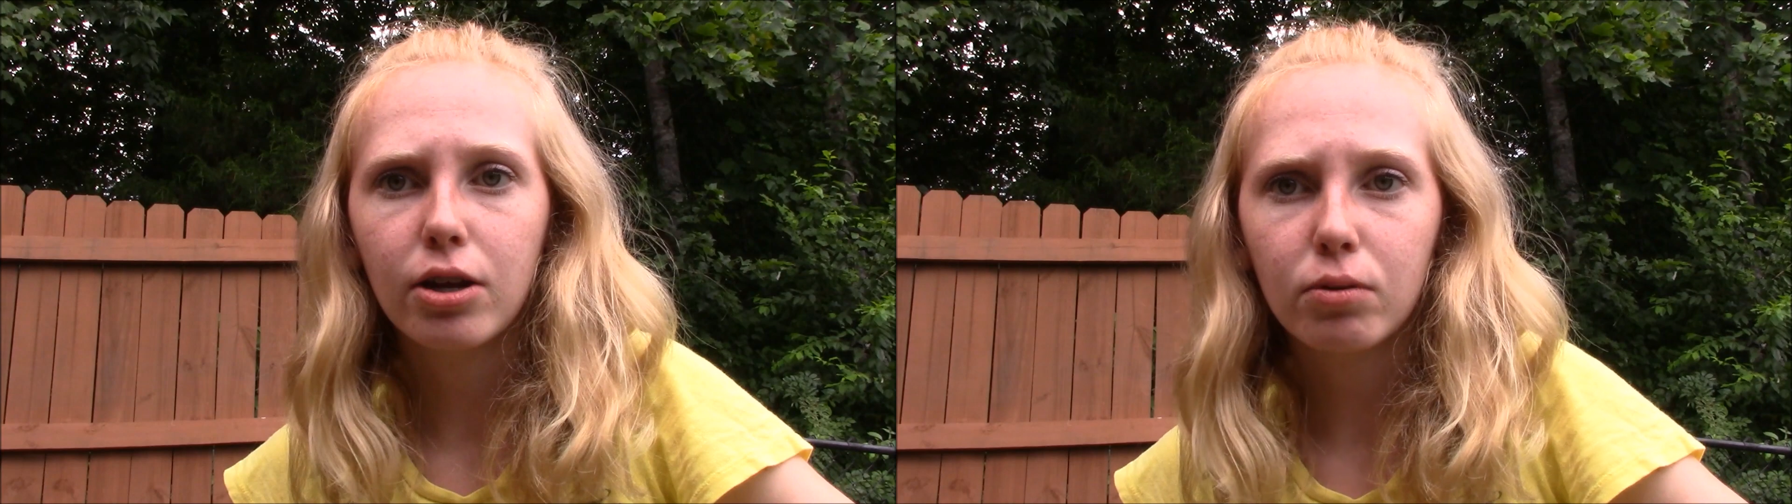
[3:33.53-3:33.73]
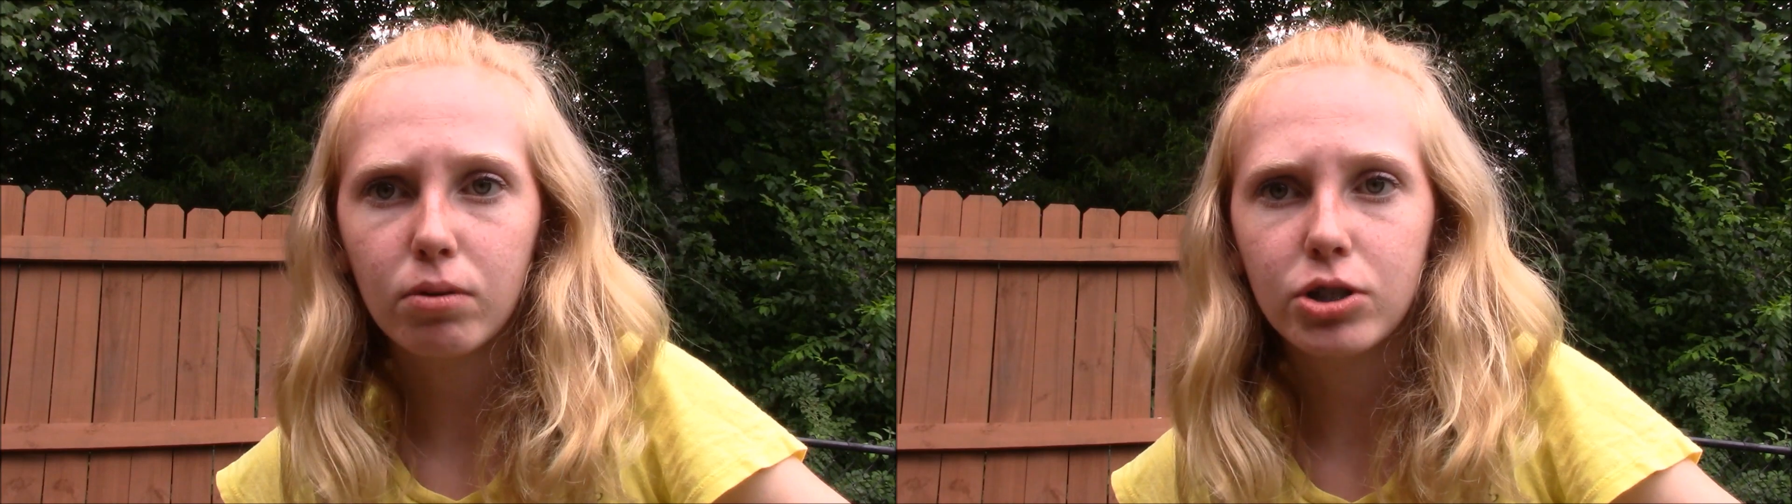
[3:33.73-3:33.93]

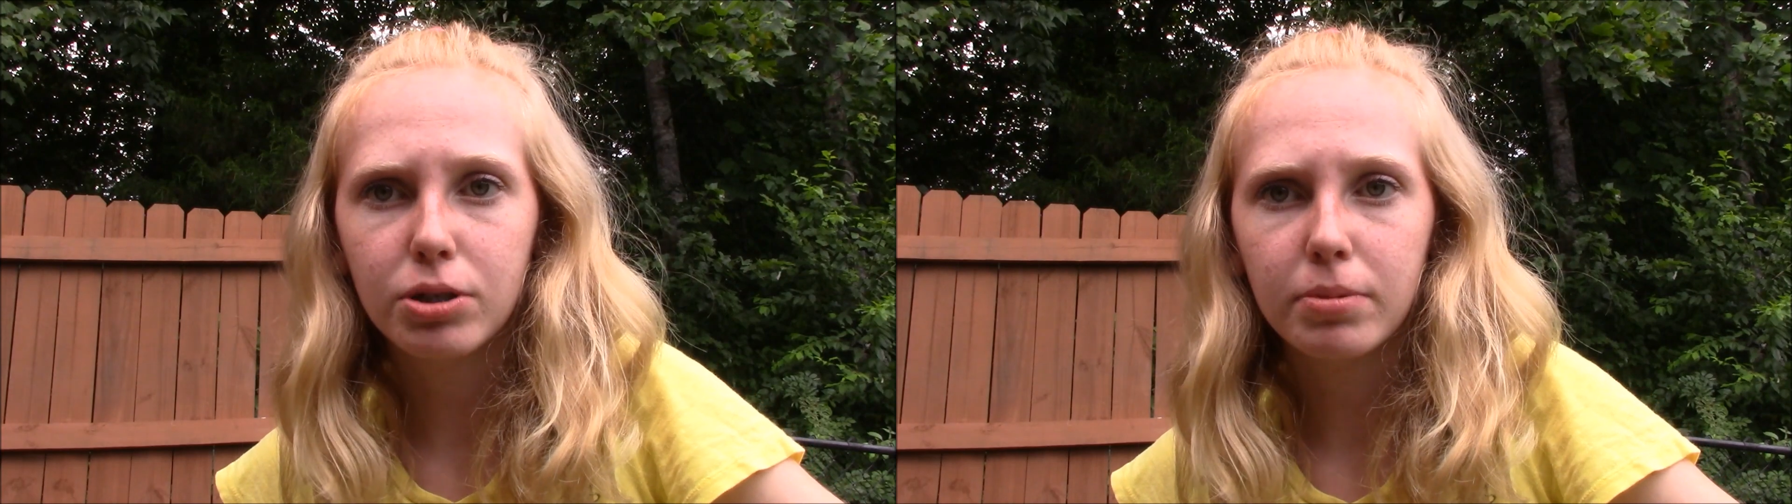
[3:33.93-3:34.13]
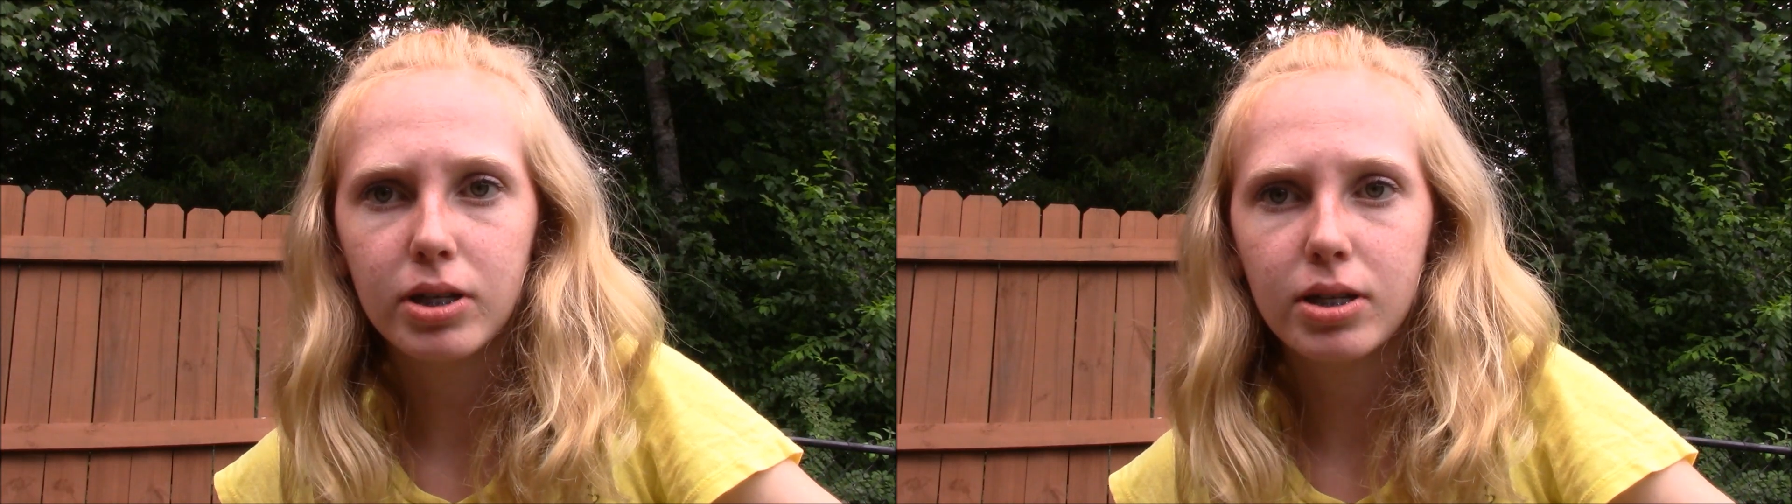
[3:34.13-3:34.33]
year old
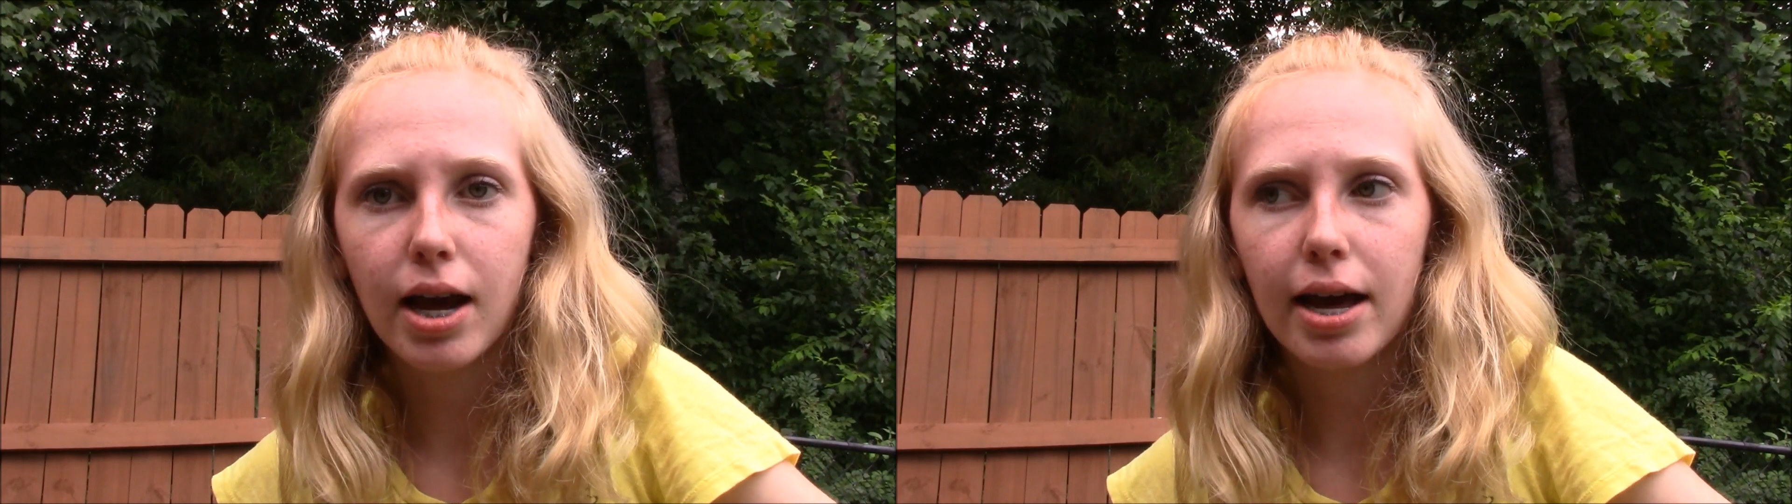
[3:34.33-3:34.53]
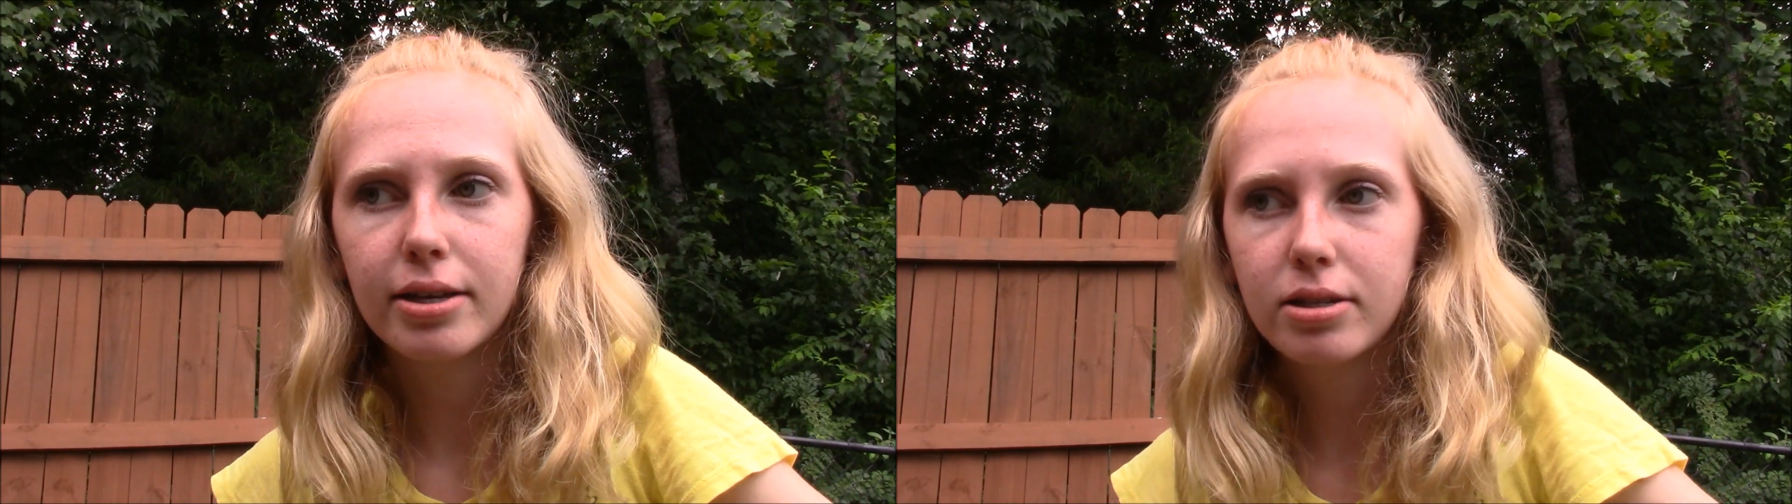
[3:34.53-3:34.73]
gymnast,
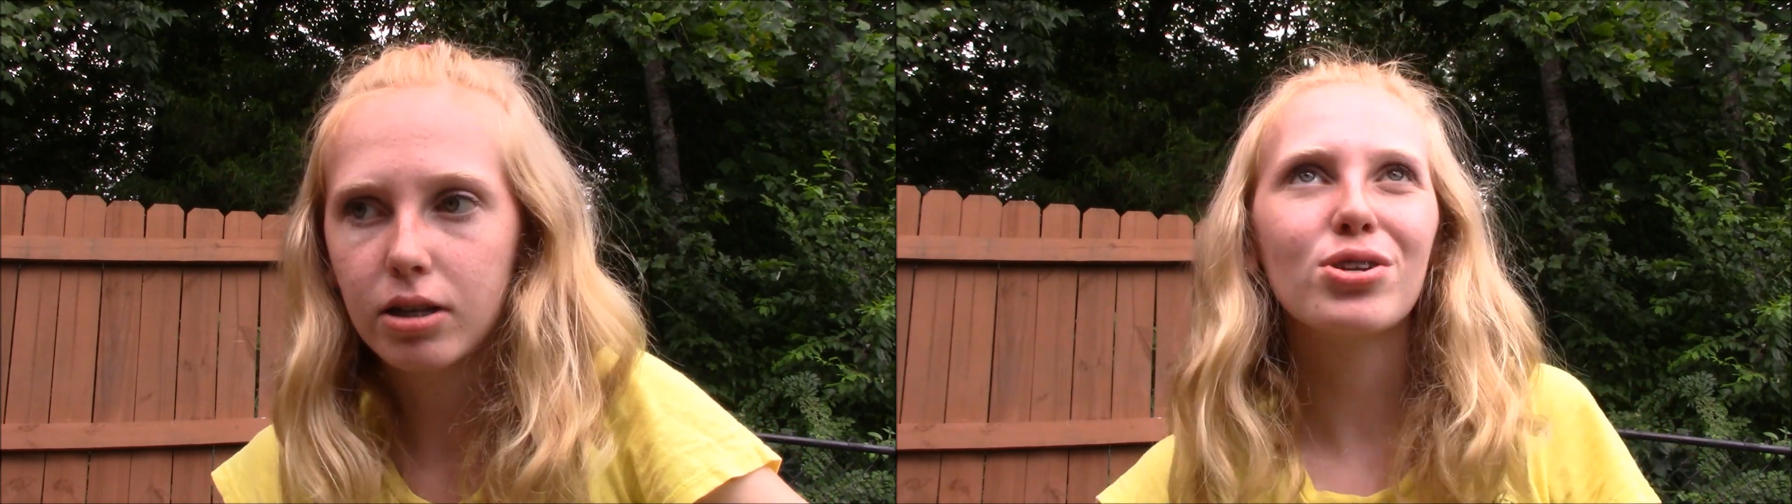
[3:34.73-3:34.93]
guys.